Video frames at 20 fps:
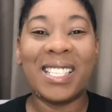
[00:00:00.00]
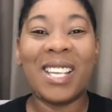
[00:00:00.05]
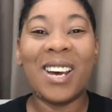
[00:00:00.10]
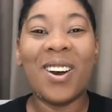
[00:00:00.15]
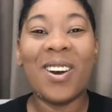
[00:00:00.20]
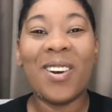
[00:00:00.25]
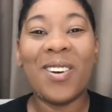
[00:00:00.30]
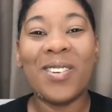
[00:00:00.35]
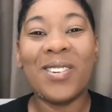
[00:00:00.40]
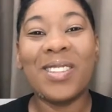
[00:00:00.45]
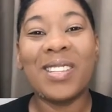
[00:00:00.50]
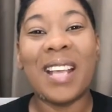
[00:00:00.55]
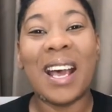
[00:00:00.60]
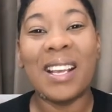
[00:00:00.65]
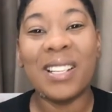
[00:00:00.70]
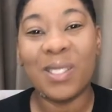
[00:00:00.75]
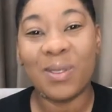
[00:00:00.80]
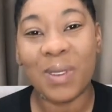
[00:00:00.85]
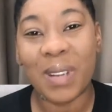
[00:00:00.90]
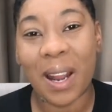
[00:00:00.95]
so
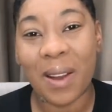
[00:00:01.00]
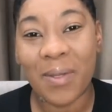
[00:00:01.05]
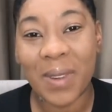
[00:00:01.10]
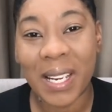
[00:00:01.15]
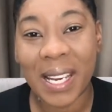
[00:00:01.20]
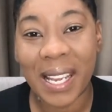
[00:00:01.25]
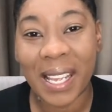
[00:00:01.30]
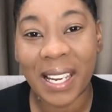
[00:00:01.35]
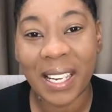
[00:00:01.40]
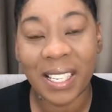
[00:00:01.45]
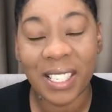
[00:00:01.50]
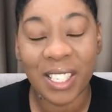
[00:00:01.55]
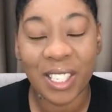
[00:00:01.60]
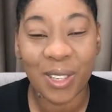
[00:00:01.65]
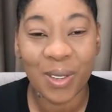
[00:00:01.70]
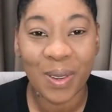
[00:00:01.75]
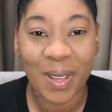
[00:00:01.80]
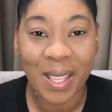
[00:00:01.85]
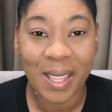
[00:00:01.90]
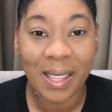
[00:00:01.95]
that's what I want to get
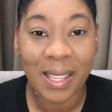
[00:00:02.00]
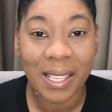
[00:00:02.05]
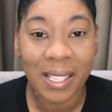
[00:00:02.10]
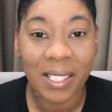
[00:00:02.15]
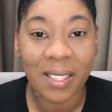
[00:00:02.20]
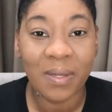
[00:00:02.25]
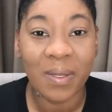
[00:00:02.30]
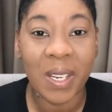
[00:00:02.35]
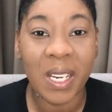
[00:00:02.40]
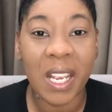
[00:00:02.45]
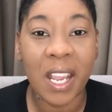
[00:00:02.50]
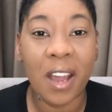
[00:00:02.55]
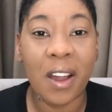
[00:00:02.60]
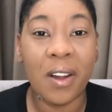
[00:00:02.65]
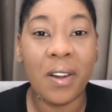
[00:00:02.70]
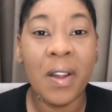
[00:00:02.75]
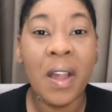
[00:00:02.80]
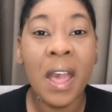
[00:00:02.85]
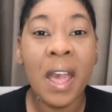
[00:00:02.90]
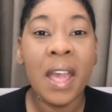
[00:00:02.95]
into in this
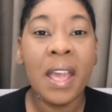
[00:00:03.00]
video,